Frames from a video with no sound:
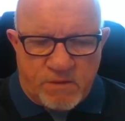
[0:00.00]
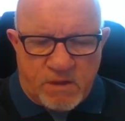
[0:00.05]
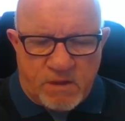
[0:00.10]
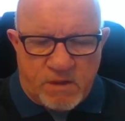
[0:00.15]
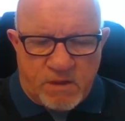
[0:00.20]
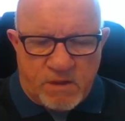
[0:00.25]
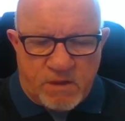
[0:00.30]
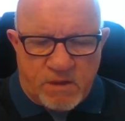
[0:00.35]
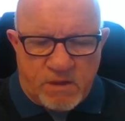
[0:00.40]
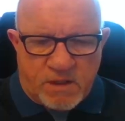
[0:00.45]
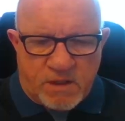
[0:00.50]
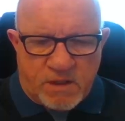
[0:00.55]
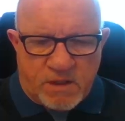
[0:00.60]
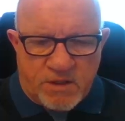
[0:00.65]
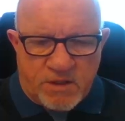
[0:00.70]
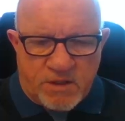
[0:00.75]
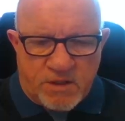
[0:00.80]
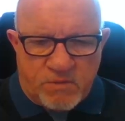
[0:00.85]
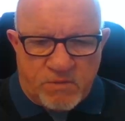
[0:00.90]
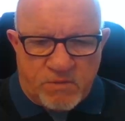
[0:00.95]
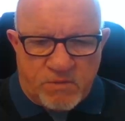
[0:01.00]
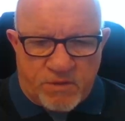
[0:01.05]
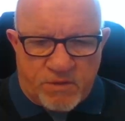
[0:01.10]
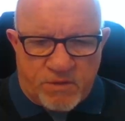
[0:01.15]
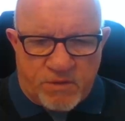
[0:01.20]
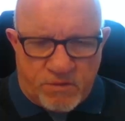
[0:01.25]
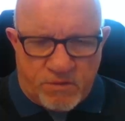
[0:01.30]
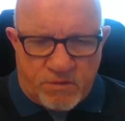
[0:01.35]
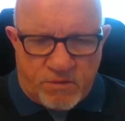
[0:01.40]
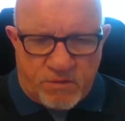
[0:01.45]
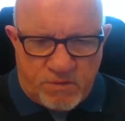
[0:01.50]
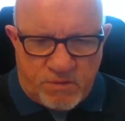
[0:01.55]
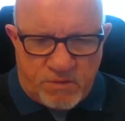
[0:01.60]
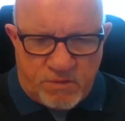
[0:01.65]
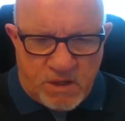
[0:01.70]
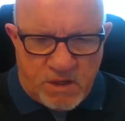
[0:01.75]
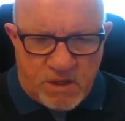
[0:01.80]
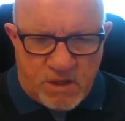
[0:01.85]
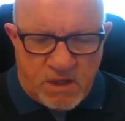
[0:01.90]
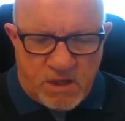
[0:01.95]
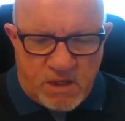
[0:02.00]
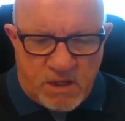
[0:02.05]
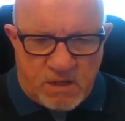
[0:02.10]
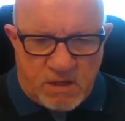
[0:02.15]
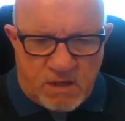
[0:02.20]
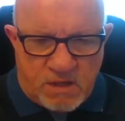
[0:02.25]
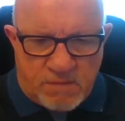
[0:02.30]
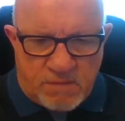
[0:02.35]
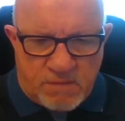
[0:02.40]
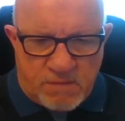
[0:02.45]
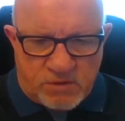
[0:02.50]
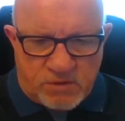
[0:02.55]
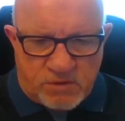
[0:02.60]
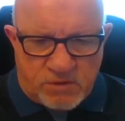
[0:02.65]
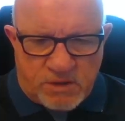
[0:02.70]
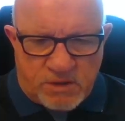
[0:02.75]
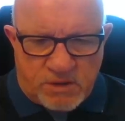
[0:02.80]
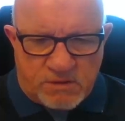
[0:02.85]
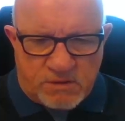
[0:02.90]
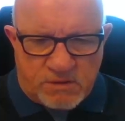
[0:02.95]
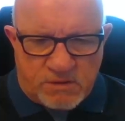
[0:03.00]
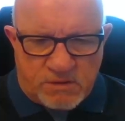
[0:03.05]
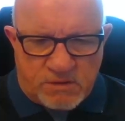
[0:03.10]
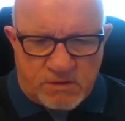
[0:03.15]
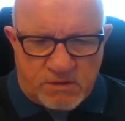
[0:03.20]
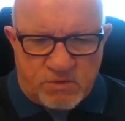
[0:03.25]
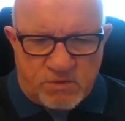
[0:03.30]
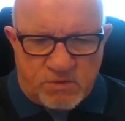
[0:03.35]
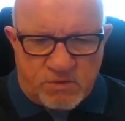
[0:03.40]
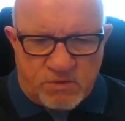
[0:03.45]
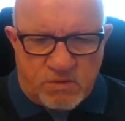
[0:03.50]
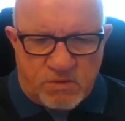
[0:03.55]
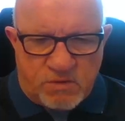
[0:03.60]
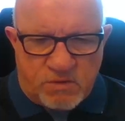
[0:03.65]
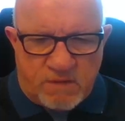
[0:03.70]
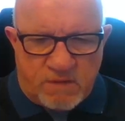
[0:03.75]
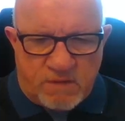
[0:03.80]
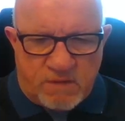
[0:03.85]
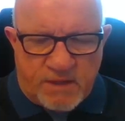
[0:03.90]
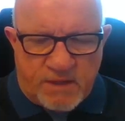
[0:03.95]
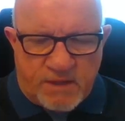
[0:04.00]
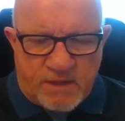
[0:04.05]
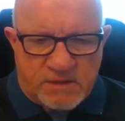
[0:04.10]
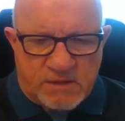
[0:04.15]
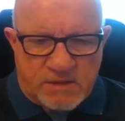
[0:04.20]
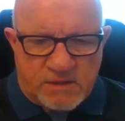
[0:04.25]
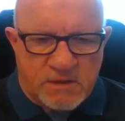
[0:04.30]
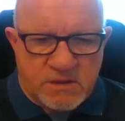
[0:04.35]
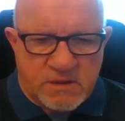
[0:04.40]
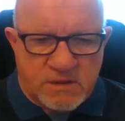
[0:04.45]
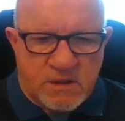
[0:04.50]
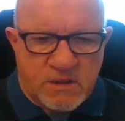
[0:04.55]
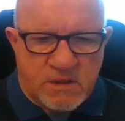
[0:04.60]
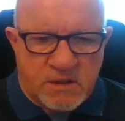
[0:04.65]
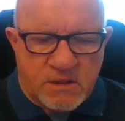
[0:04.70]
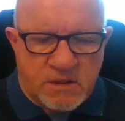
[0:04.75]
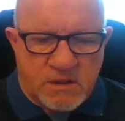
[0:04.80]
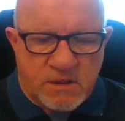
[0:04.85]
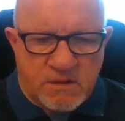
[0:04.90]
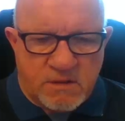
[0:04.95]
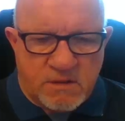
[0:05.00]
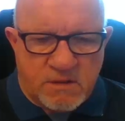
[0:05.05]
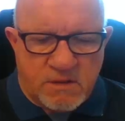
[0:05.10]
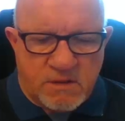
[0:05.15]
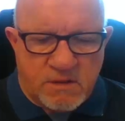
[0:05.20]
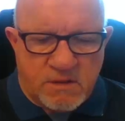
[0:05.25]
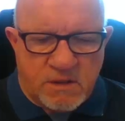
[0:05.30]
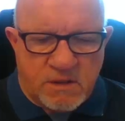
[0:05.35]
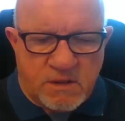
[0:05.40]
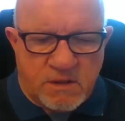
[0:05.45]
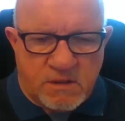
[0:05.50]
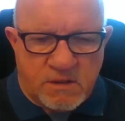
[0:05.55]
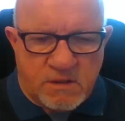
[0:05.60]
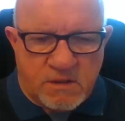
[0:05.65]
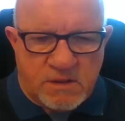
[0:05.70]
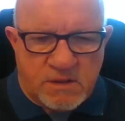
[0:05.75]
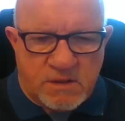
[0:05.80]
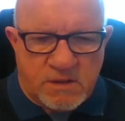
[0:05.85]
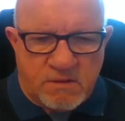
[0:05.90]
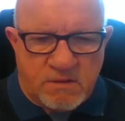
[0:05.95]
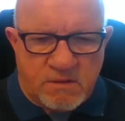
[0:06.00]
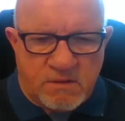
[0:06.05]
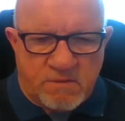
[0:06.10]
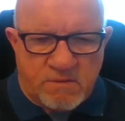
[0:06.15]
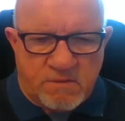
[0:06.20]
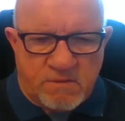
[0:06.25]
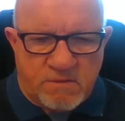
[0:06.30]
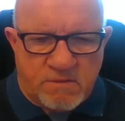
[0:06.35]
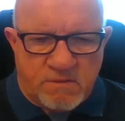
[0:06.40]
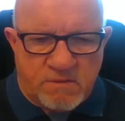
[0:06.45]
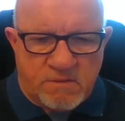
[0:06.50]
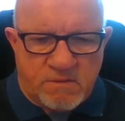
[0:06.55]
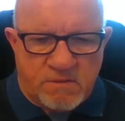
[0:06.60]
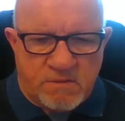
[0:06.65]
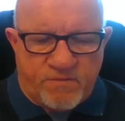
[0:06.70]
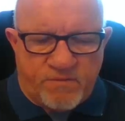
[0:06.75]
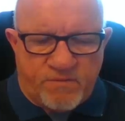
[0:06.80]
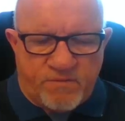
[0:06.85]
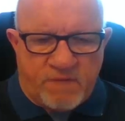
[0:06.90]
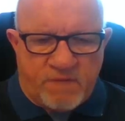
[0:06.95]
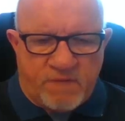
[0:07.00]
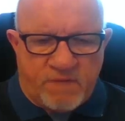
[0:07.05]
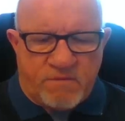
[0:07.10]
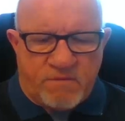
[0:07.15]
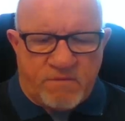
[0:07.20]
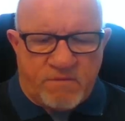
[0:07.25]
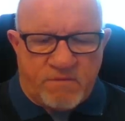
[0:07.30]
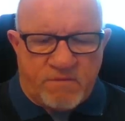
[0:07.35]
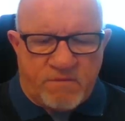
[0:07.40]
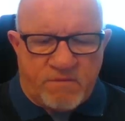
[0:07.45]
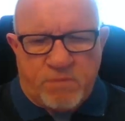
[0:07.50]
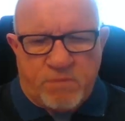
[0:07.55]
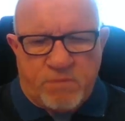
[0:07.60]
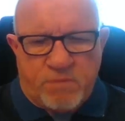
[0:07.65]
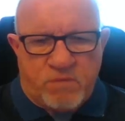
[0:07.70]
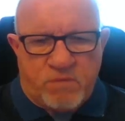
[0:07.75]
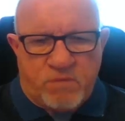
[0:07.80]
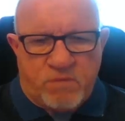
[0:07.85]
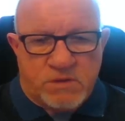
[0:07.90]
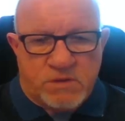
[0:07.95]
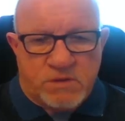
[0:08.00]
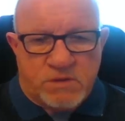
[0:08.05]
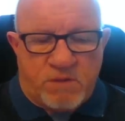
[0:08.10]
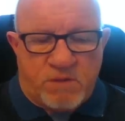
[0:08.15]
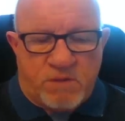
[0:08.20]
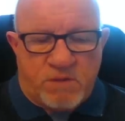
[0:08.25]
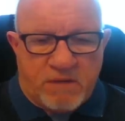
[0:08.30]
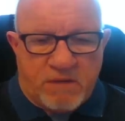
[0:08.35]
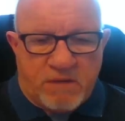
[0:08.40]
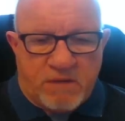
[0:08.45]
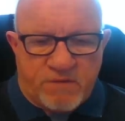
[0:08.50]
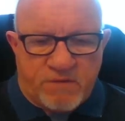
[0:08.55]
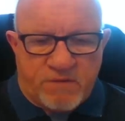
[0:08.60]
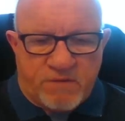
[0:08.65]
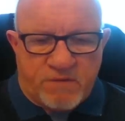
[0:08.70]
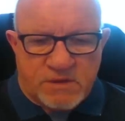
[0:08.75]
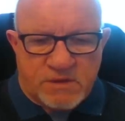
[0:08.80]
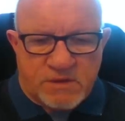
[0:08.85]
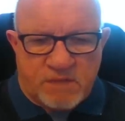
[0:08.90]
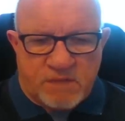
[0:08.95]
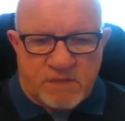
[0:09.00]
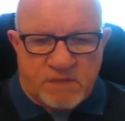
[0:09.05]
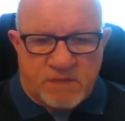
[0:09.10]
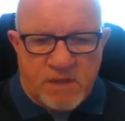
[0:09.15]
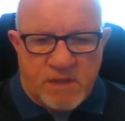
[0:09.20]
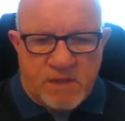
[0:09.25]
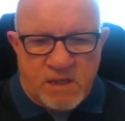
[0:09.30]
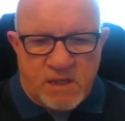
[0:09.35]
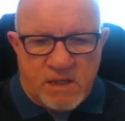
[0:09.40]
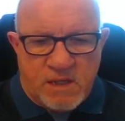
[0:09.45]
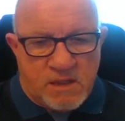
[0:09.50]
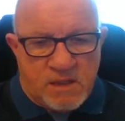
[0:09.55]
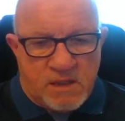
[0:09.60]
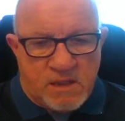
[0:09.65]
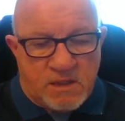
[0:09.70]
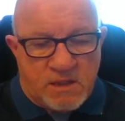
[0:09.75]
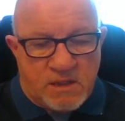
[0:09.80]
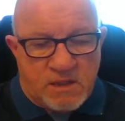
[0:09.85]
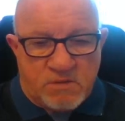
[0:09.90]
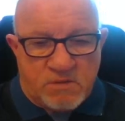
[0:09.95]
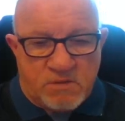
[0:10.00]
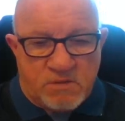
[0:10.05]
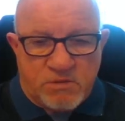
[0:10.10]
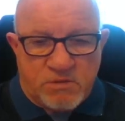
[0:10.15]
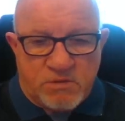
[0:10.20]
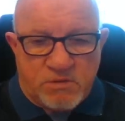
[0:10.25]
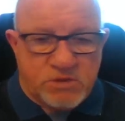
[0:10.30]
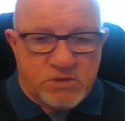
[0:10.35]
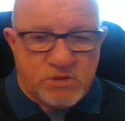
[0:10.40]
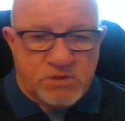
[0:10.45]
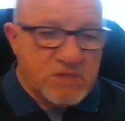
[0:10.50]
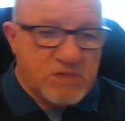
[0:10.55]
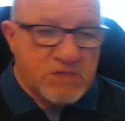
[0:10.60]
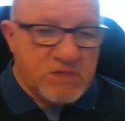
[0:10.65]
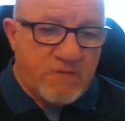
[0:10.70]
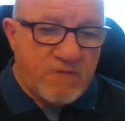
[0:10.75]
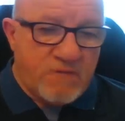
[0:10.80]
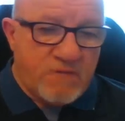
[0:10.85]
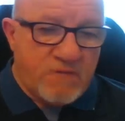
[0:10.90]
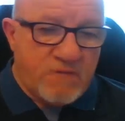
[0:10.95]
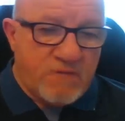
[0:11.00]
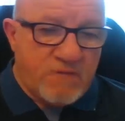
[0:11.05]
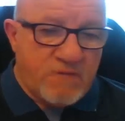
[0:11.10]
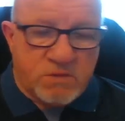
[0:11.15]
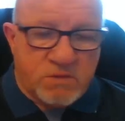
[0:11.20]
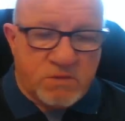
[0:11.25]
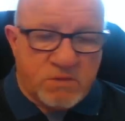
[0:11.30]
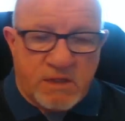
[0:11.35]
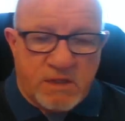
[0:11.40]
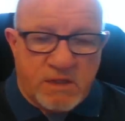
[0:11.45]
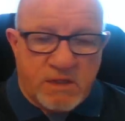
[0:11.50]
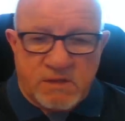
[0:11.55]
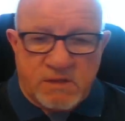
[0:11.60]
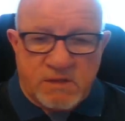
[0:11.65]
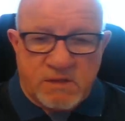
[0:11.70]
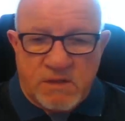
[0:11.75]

because he wants to make sure he keeps control of that d5 pawn, which is quite powerful at this time. He could push e4 as well, and